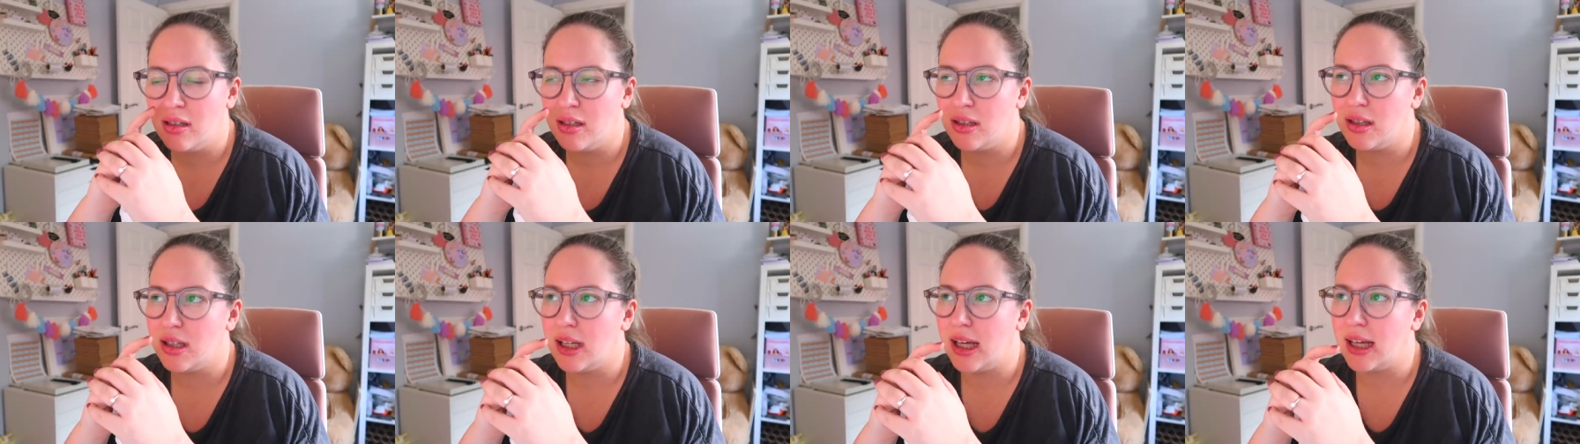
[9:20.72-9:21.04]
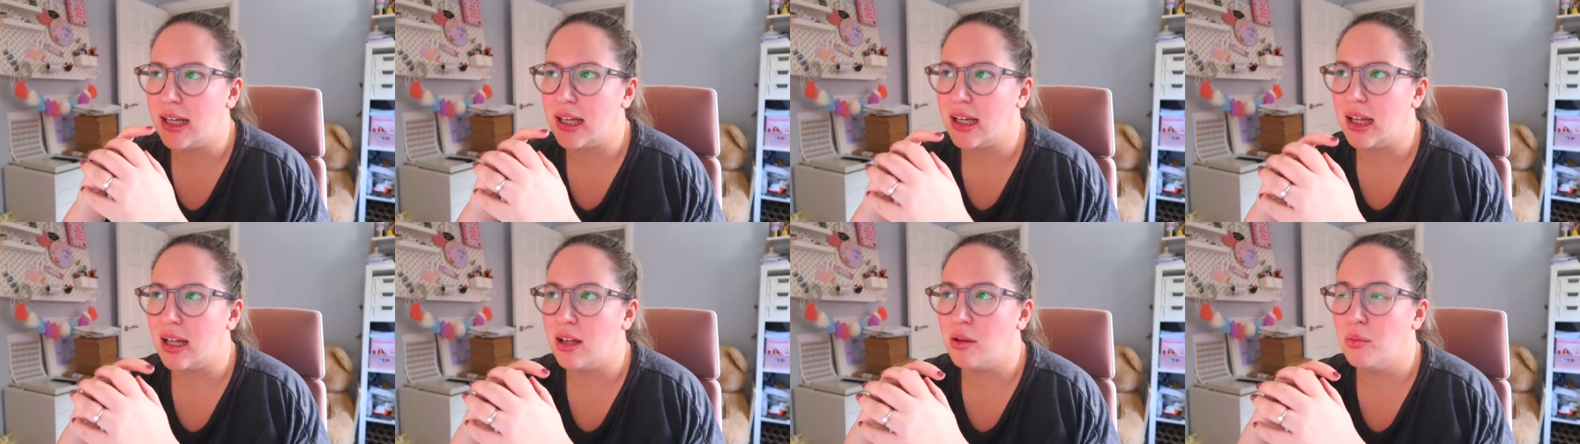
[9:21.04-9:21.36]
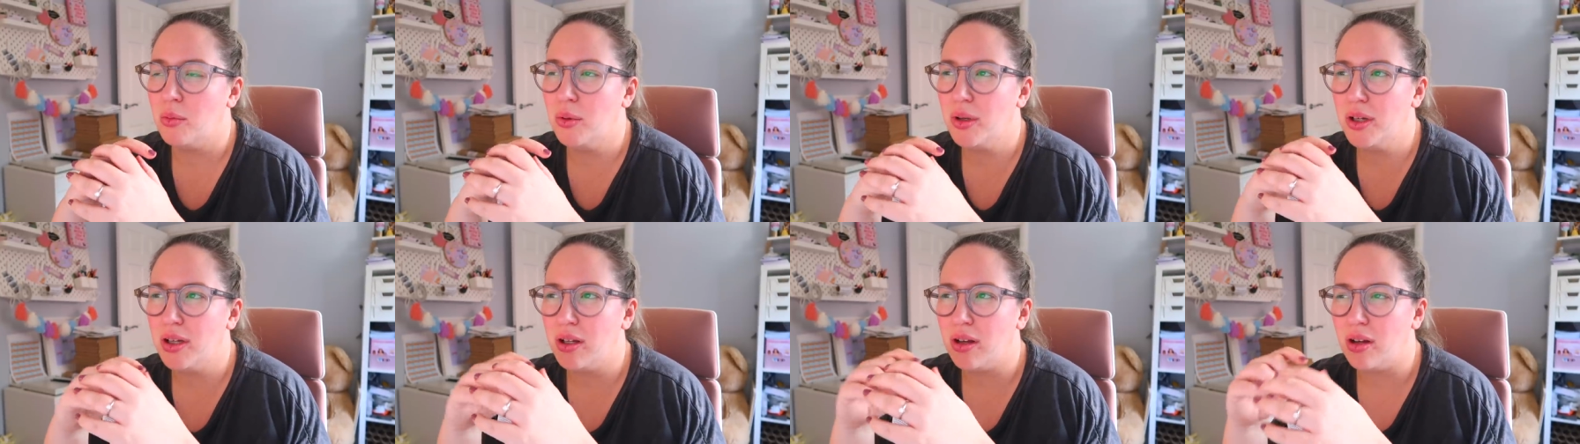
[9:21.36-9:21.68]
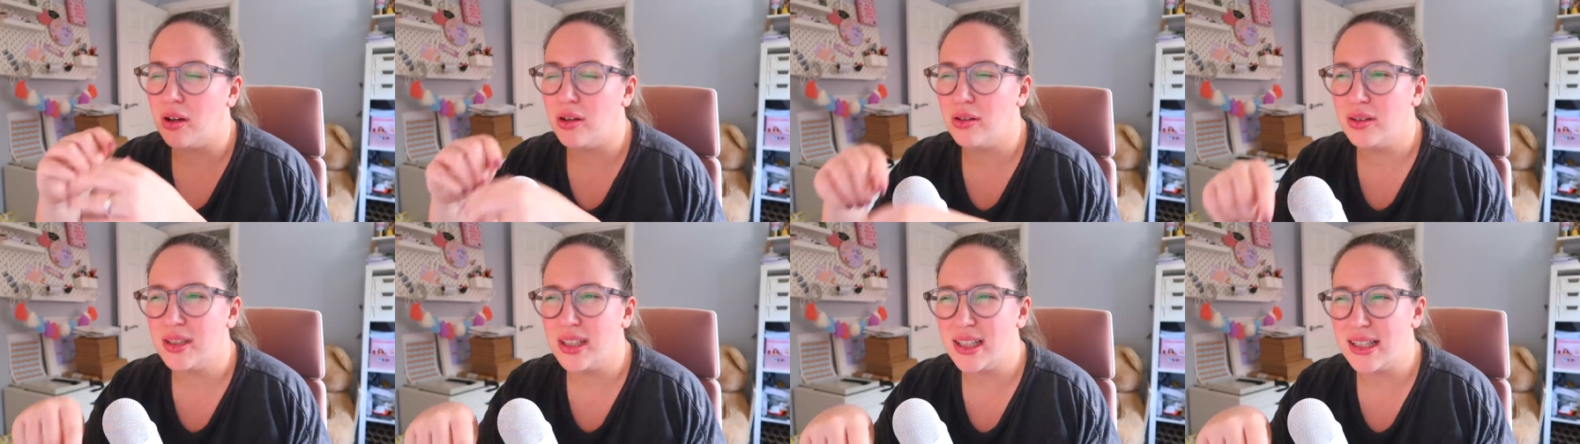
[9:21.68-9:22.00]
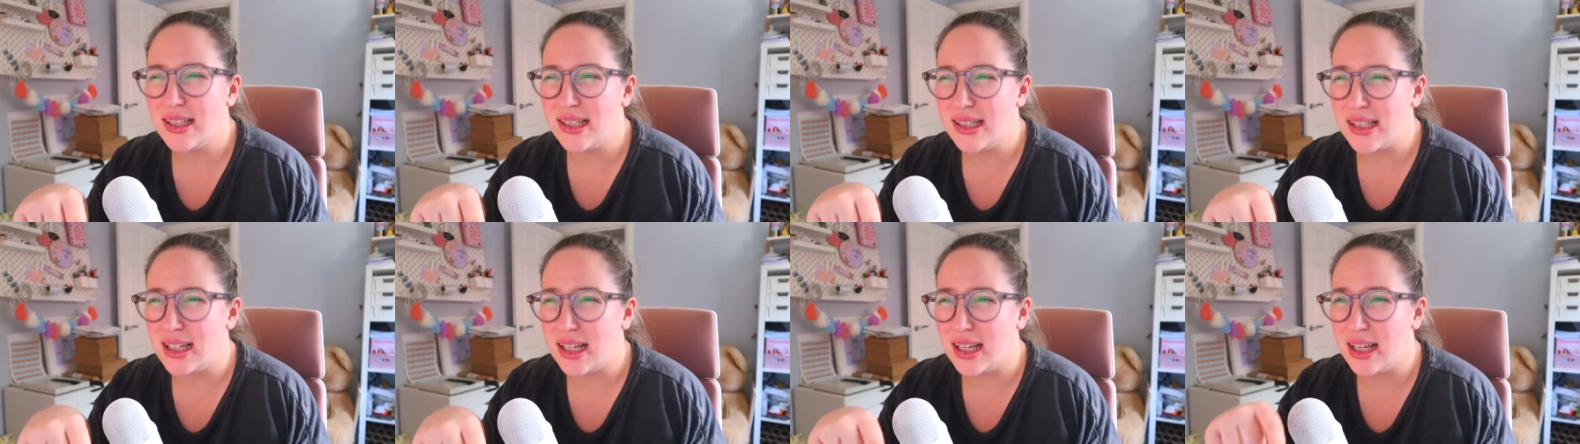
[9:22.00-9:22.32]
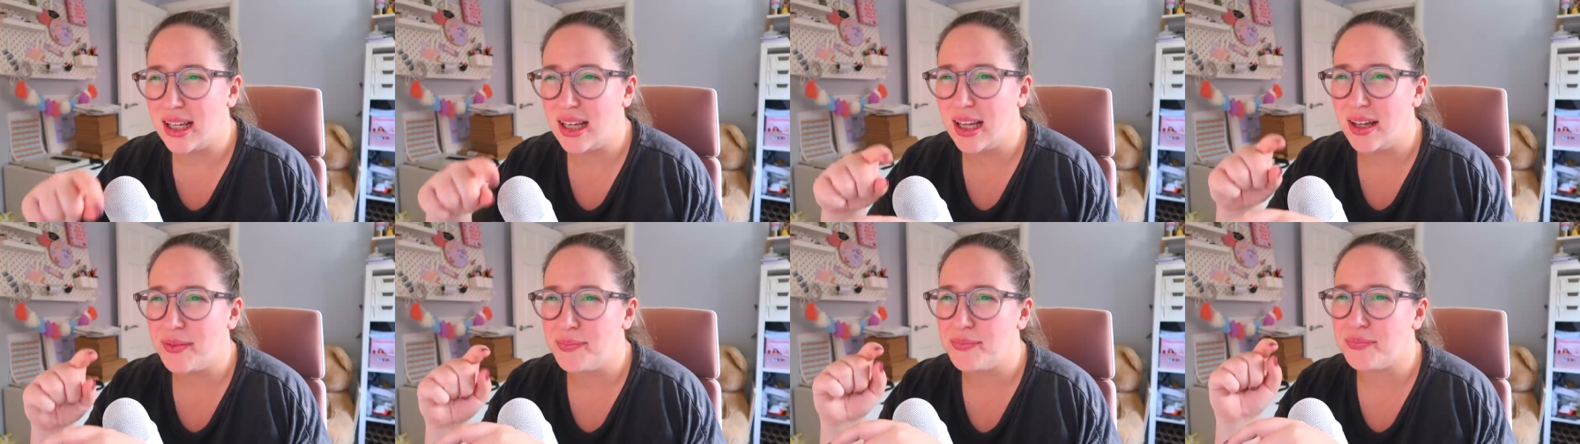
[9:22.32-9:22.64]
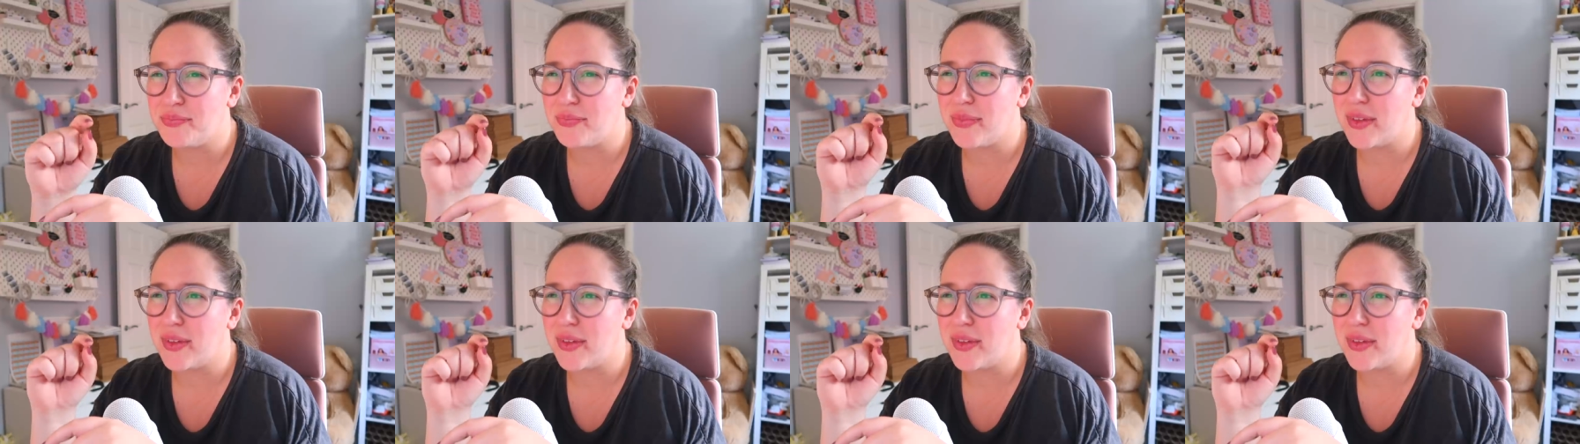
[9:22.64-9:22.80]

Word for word: Like I'll work all day today